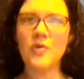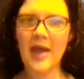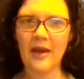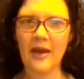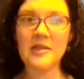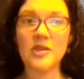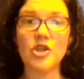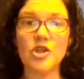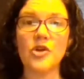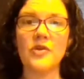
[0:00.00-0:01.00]
You
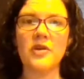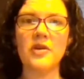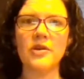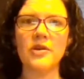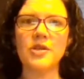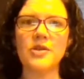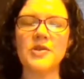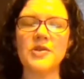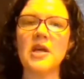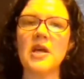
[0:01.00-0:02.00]
can. Is the sugar in the
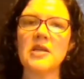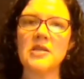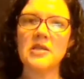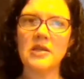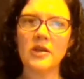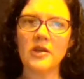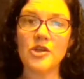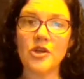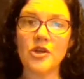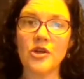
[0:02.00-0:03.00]
orange juice
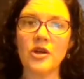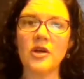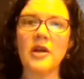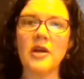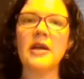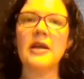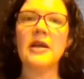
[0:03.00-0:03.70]
still sugar?